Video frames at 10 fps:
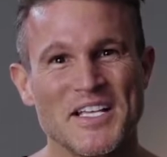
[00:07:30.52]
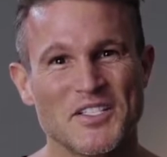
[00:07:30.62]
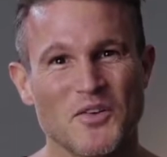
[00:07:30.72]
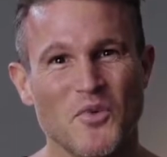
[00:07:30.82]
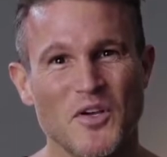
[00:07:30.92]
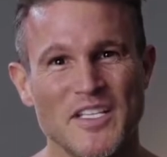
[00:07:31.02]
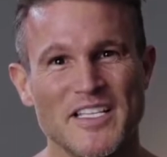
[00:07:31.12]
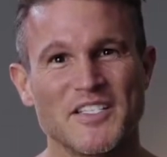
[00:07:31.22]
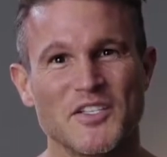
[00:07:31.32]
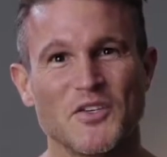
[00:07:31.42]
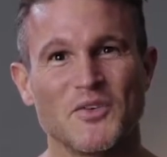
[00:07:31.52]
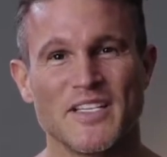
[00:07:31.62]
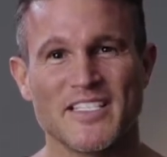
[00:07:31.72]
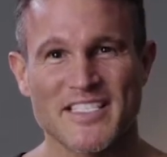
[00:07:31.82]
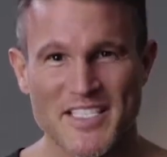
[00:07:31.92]
So what you need to do
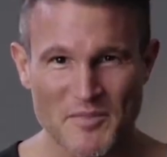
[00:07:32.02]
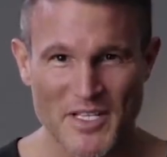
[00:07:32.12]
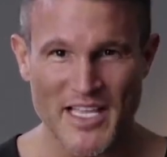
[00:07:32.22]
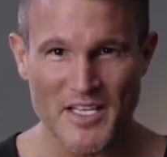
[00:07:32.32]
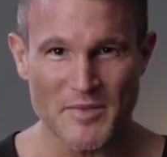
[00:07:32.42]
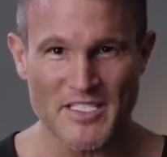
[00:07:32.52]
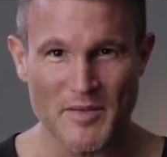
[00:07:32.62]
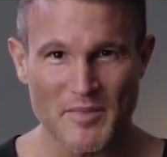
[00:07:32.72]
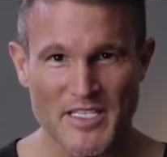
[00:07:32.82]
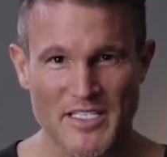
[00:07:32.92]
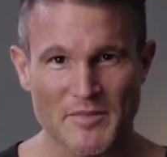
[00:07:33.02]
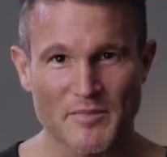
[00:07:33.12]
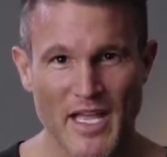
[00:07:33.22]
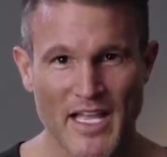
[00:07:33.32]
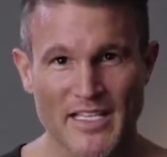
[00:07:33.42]
is stimulate your
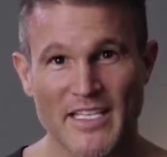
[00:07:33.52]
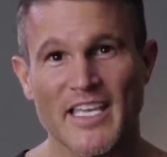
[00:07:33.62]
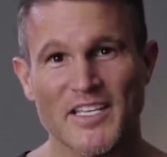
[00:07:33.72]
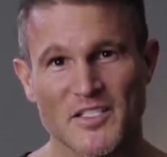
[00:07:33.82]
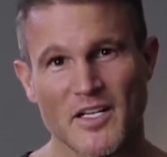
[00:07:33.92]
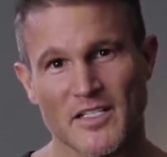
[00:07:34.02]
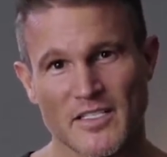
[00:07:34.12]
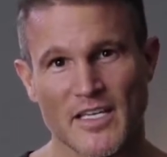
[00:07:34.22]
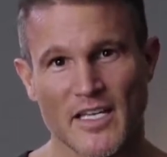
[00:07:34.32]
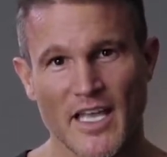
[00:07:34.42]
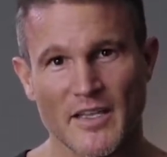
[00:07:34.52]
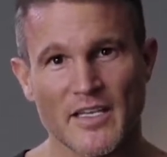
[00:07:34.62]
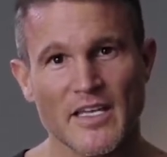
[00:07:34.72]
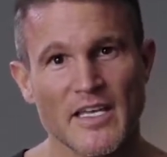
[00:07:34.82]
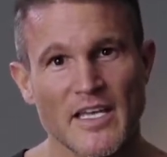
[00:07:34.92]
metabolism and kickstart it again,
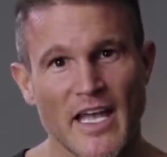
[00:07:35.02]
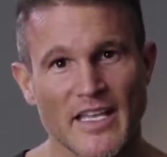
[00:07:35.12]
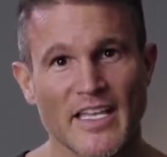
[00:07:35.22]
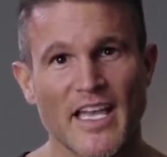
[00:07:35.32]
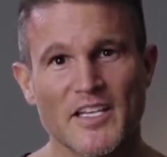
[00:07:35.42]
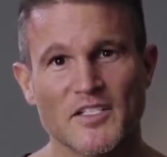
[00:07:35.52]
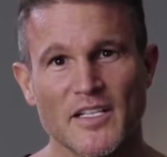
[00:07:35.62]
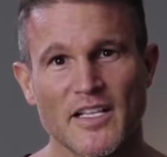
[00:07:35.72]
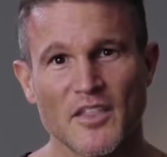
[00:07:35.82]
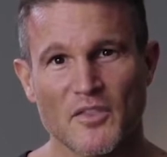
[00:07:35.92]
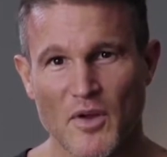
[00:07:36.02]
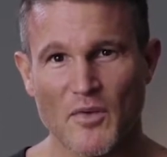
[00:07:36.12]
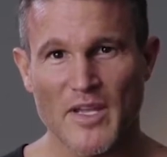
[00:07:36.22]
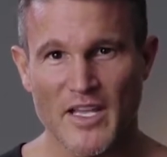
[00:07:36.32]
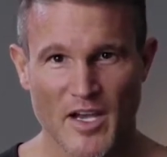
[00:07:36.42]
and occasionally
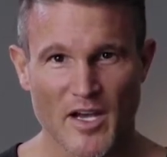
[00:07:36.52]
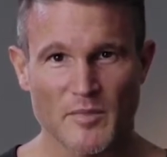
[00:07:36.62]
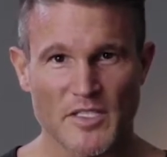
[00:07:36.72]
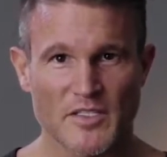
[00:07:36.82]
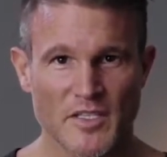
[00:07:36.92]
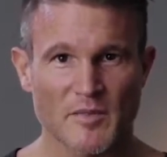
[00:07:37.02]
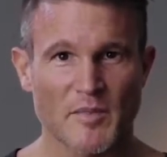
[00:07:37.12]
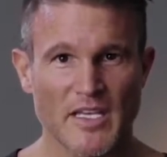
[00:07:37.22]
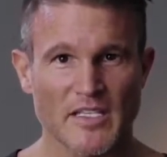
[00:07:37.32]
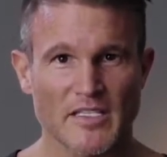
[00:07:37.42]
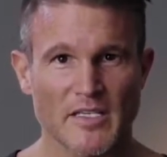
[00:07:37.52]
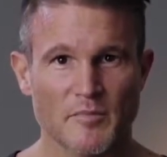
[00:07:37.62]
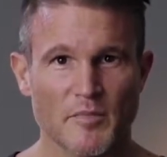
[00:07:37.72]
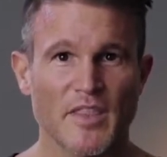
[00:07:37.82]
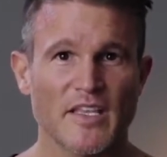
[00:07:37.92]
throw in carbs into the mix.
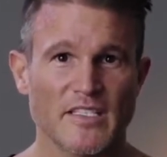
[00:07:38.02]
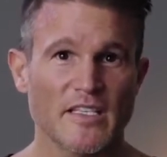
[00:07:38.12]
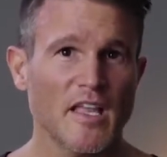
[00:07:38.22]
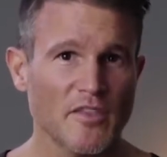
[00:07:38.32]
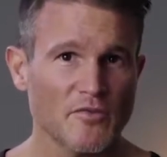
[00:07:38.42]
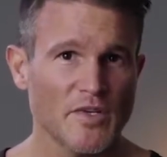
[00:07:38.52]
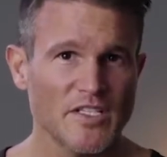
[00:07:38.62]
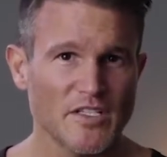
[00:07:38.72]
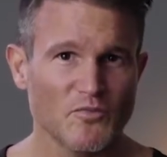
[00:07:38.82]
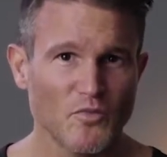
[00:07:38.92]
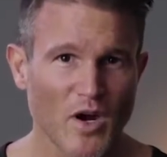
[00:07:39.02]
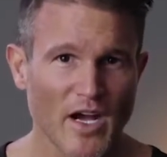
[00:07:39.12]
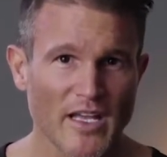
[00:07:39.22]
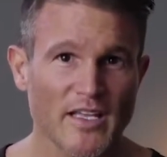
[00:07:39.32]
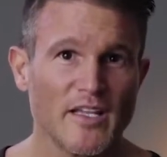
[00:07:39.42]
But there's another reason
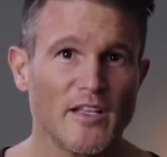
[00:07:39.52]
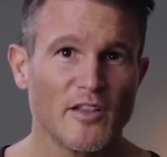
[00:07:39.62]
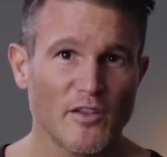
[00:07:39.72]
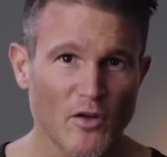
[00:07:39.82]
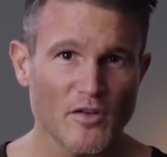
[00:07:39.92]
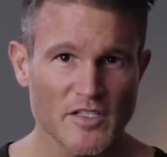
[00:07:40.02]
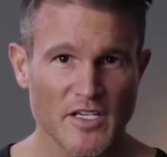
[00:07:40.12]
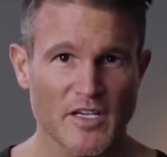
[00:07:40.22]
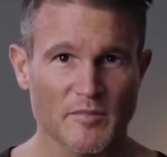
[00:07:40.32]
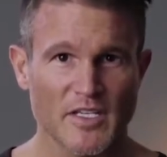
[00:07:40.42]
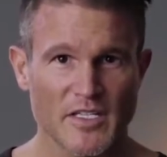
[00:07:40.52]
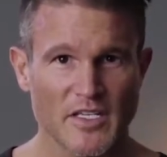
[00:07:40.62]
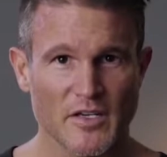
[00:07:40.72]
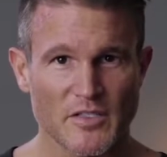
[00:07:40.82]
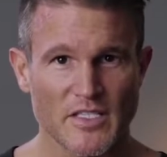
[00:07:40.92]
why long-term
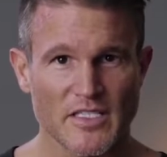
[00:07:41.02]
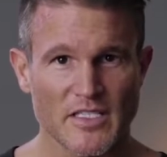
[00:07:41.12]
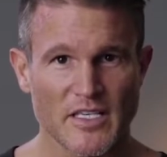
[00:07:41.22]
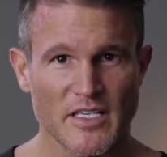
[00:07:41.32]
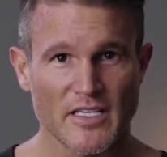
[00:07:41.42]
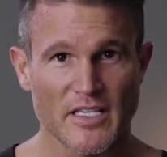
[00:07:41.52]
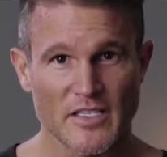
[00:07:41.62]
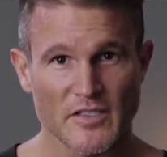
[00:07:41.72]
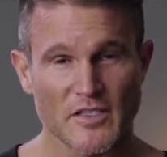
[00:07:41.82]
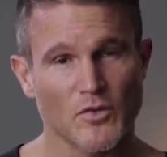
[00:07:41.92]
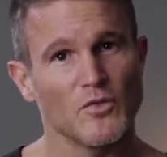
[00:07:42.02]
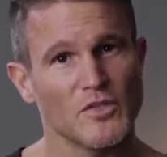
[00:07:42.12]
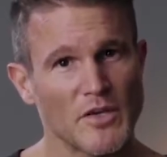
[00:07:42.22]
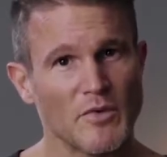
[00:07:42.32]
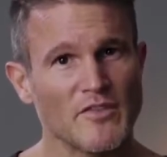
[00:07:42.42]
ketosis is
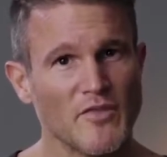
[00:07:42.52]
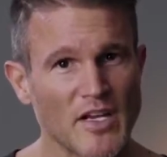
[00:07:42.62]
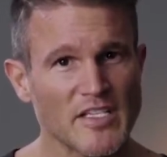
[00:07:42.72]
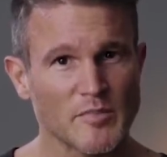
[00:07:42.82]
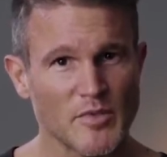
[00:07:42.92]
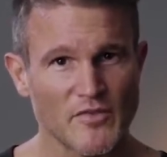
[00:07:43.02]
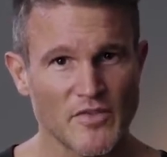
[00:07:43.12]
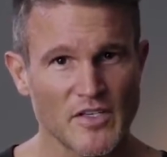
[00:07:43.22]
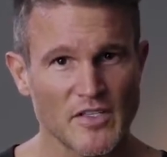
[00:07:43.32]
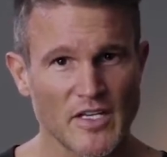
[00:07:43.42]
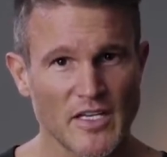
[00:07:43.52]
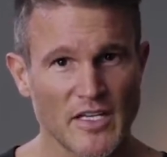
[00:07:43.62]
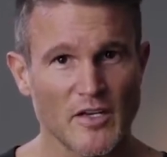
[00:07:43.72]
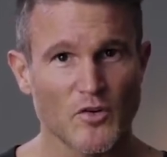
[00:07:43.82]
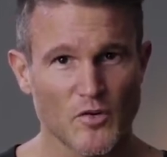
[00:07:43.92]
also advisable for you to
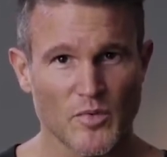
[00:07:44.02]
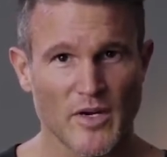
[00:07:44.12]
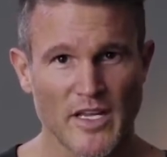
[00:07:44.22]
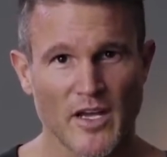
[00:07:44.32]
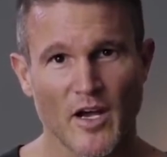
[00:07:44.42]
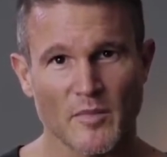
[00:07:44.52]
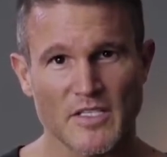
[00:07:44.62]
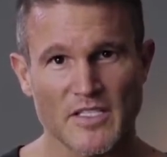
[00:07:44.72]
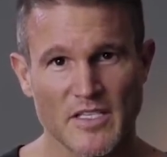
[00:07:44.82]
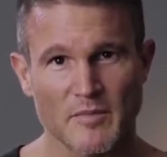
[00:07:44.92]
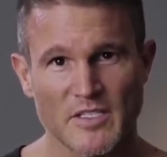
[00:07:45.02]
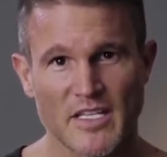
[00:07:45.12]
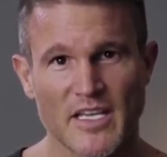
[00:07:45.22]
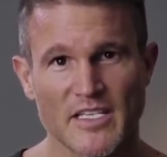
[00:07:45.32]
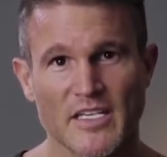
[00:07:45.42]
incorporate carbs at some
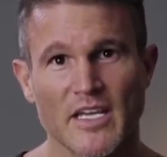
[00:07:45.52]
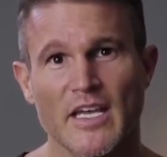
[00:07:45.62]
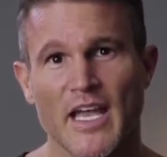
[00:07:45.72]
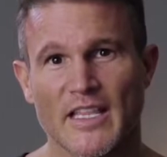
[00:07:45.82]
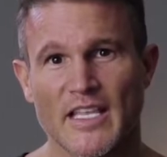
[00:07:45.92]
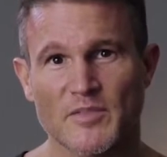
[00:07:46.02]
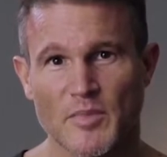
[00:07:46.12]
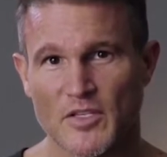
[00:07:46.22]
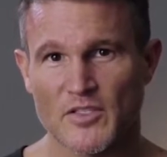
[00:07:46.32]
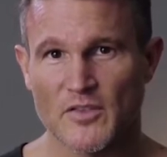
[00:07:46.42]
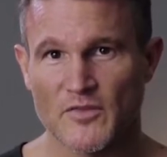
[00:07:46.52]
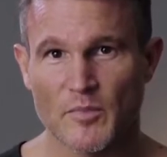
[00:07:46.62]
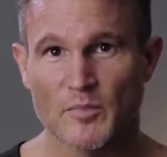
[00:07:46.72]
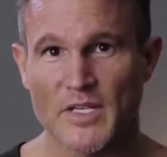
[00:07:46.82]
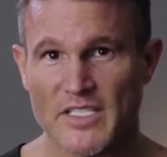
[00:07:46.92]
stage, and that's because of
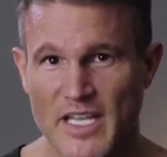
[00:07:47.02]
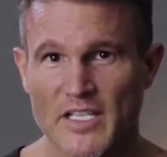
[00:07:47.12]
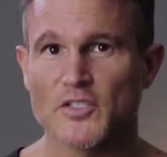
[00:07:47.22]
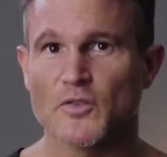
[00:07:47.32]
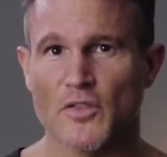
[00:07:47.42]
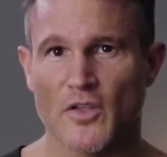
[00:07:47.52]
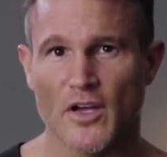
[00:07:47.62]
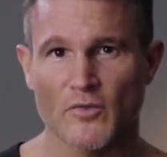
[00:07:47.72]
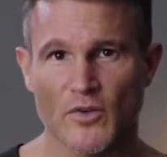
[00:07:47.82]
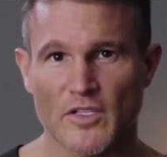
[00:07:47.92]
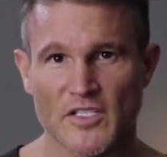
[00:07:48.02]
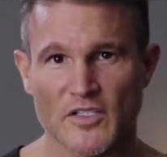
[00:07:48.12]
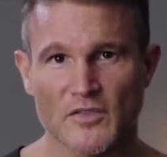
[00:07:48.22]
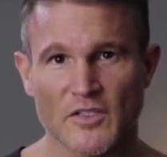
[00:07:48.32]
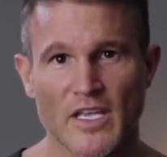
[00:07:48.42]
potential thyroid
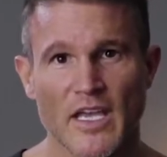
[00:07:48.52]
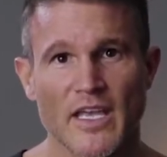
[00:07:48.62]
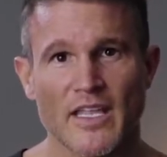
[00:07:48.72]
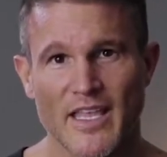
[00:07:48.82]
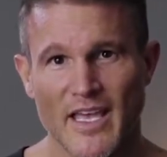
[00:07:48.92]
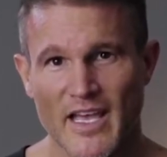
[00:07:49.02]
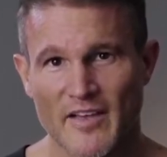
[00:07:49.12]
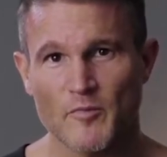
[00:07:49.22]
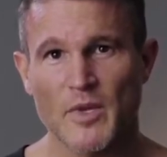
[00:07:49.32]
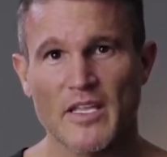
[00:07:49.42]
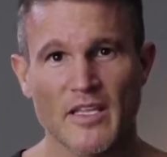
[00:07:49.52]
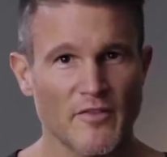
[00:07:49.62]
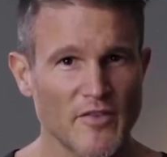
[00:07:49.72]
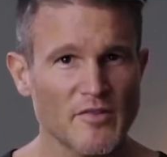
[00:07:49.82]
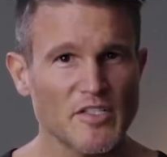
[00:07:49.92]
issues. There have been a
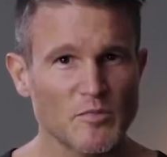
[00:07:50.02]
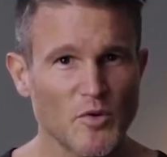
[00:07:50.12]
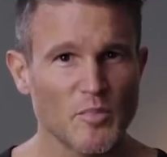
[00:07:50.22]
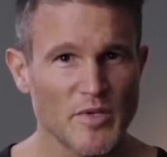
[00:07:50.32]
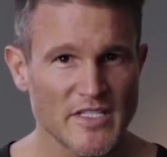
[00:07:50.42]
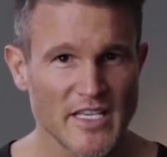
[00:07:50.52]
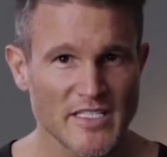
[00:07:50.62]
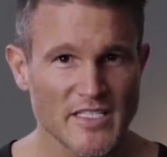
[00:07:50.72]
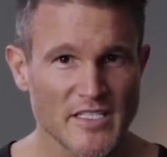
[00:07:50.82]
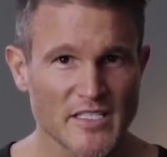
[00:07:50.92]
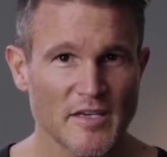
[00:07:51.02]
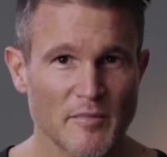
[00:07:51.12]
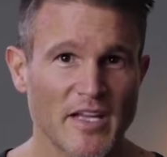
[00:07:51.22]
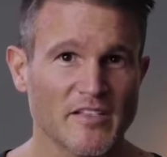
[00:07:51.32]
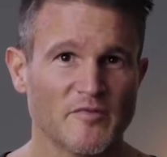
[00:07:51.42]
very small percentage
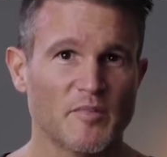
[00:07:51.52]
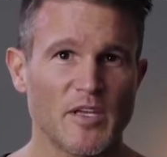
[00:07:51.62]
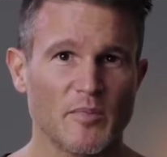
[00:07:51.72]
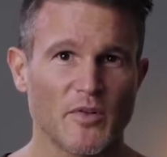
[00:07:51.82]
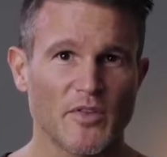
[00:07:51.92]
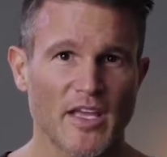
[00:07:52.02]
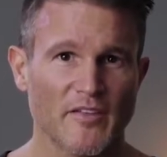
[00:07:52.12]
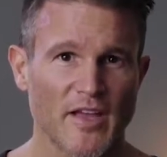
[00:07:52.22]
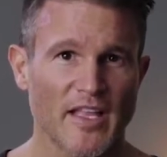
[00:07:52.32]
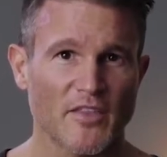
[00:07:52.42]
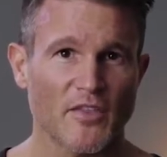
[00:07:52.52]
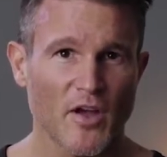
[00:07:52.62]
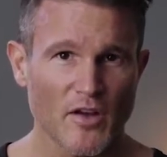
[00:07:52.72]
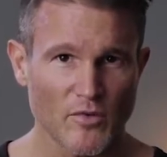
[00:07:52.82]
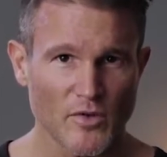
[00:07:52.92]
amount of people that have had
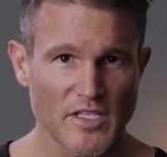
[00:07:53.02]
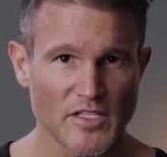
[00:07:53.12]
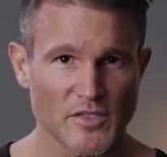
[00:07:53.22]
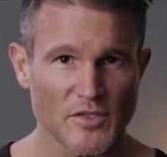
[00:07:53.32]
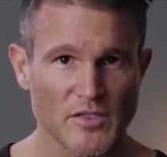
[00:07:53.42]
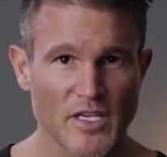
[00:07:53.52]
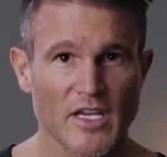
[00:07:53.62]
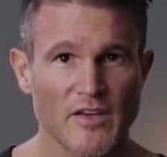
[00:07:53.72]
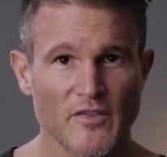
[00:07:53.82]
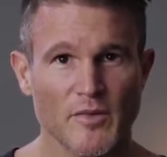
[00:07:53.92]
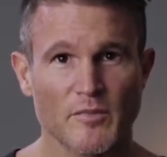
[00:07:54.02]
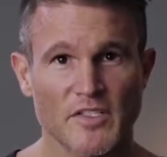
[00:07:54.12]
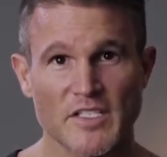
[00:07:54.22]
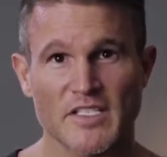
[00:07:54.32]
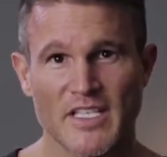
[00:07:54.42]
thyroid issues from
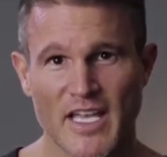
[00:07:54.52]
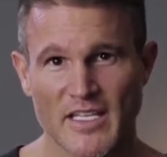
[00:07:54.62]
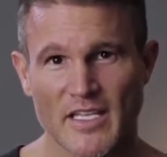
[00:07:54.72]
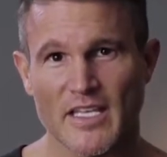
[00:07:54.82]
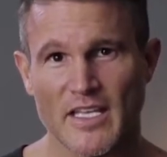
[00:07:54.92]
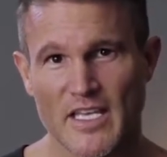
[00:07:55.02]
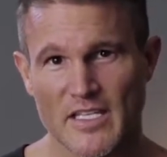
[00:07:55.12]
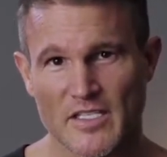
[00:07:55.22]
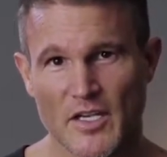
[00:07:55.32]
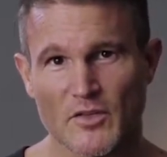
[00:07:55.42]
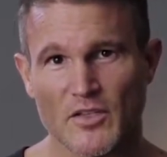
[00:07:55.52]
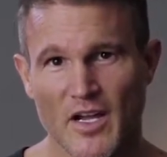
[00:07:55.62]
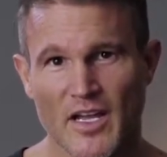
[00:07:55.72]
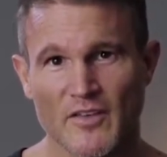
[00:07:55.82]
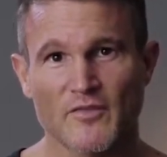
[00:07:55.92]
sustaining a keto
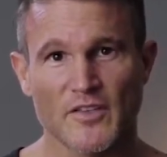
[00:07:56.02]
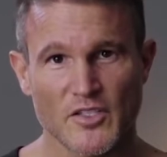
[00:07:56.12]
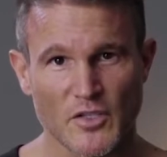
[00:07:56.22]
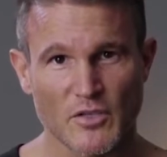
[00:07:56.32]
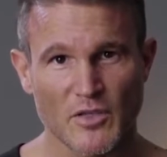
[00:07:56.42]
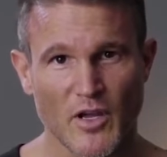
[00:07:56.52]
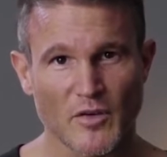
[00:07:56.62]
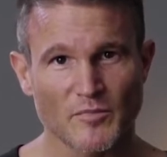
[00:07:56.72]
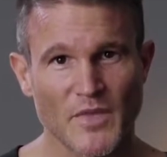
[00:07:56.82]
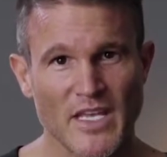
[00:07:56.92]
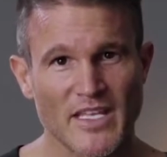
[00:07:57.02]
diet for too long.